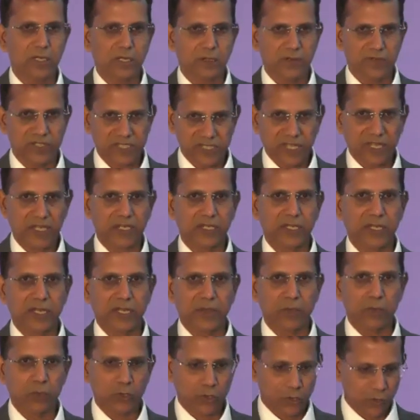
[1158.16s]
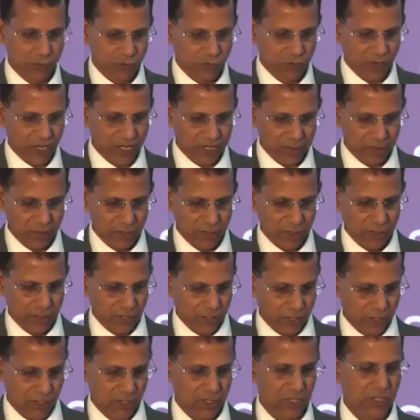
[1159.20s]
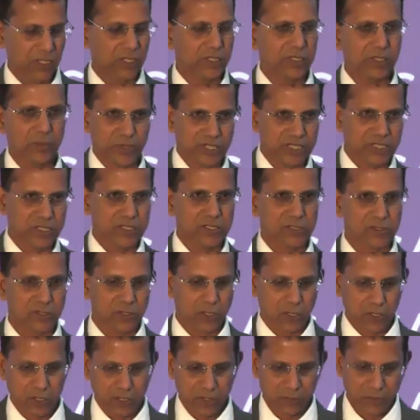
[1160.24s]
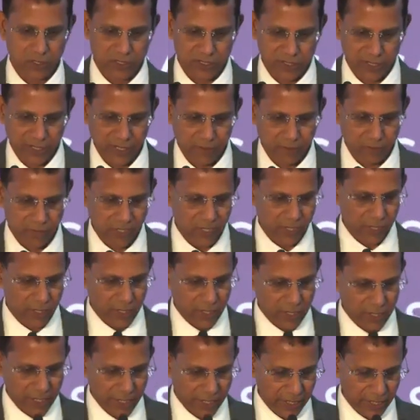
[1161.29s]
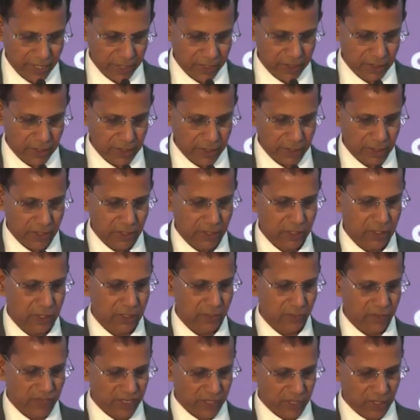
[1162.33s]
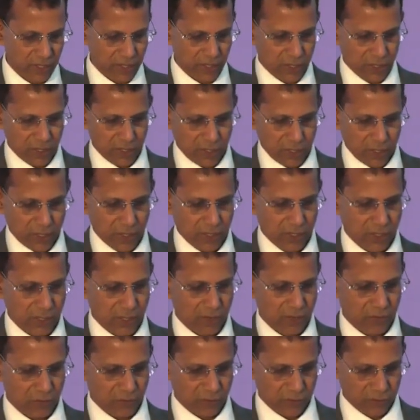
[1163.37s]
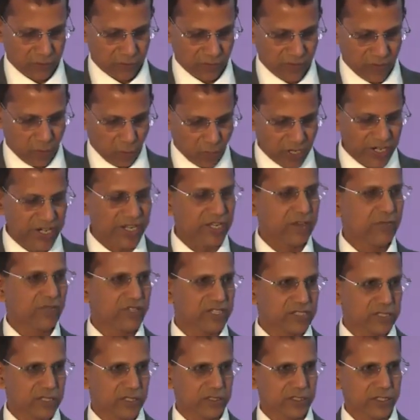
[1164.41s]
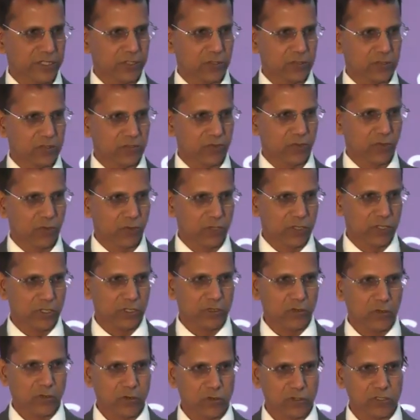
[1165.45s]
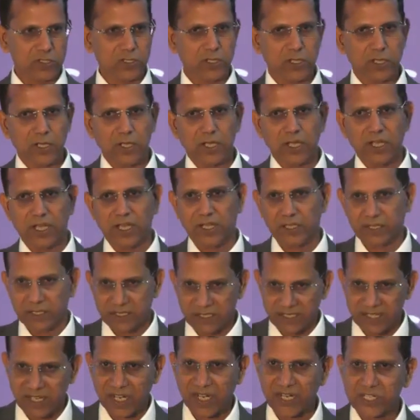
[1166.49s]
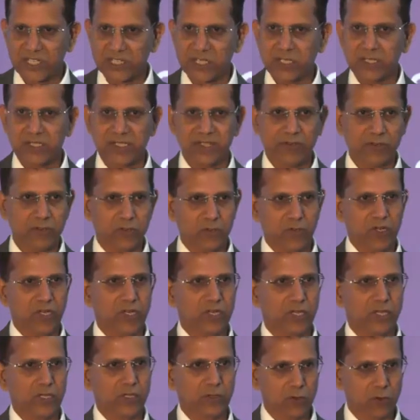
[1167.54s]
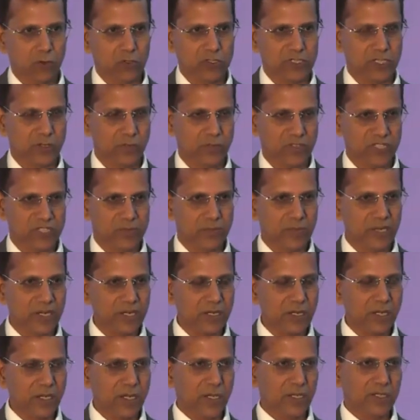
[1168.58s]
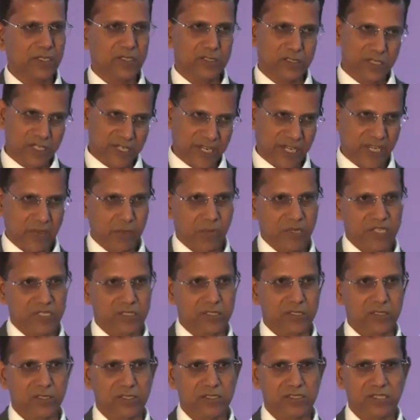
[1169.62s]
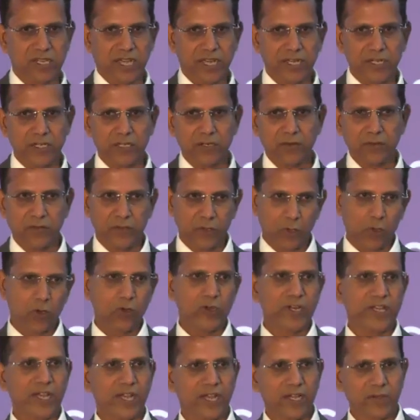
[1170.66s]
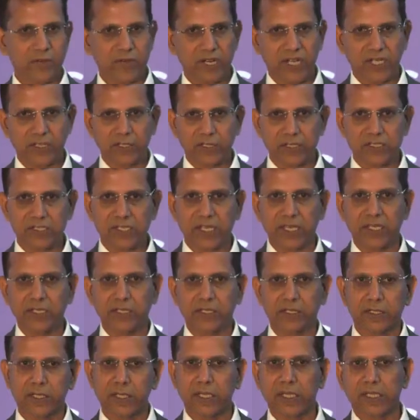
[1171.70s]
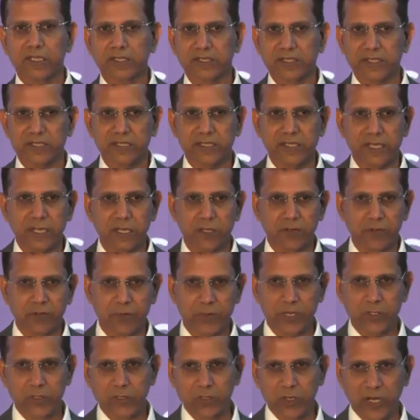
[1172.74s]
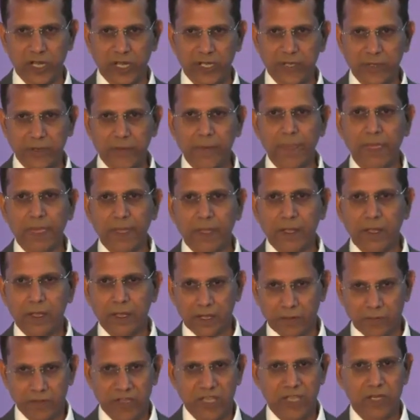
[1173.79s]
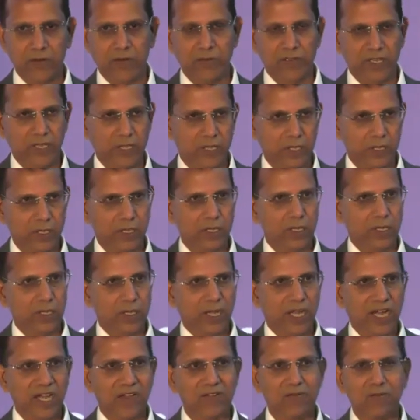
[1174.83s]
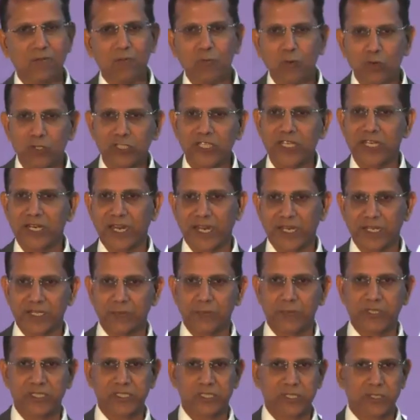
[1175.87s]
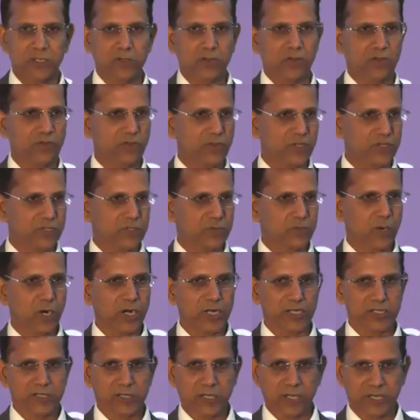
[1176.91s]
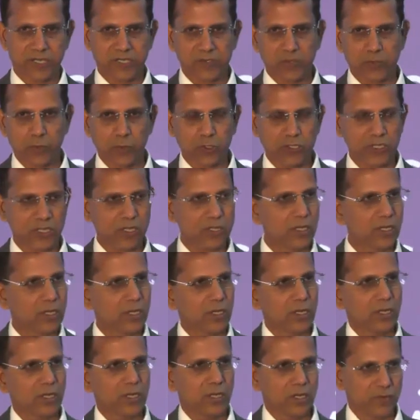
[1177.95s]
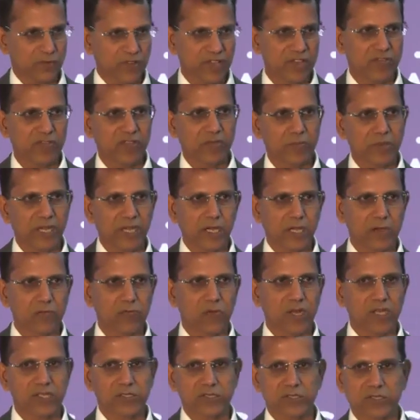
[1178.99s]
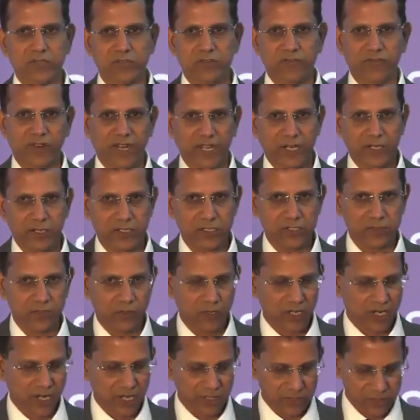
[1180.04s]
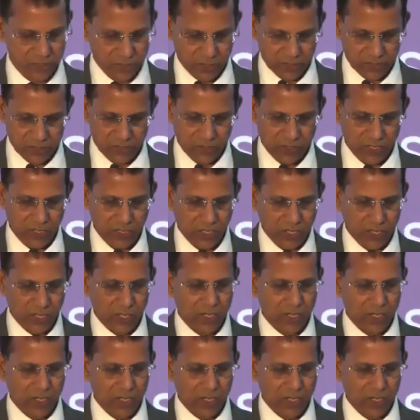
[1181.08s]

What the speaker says: we signed an MOU 5 in the presence of the Honorable CM, and we already invested 3,400 crores, and this is an additional 720 crores investment. This will take place in this site. We already have another site in the SEZ of Perundurai, where we have more than 90% of its products are exported, where we make advanced refractories for glass industry.